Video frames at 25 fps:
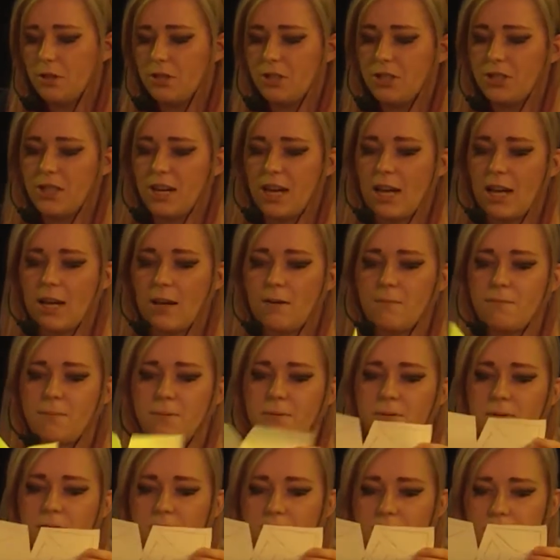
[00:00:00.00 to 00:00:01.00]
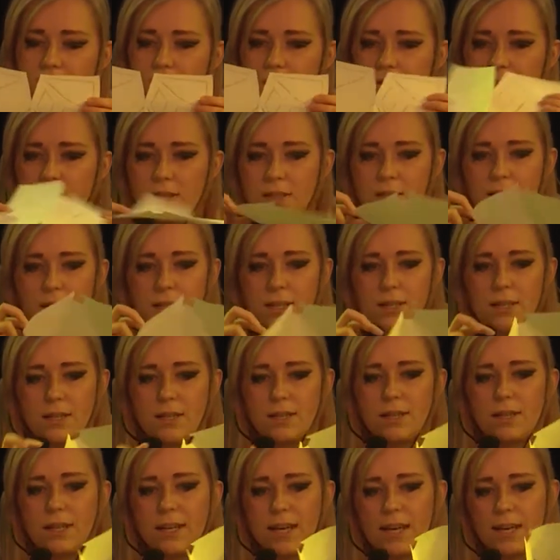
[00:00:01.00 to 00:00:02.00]
shape
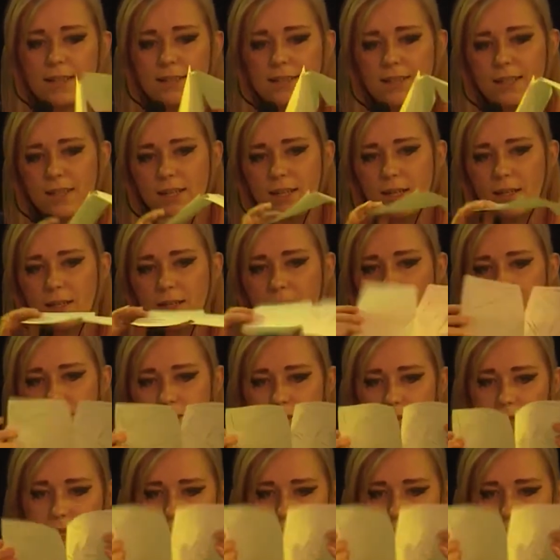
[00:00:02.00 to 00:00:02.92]
getting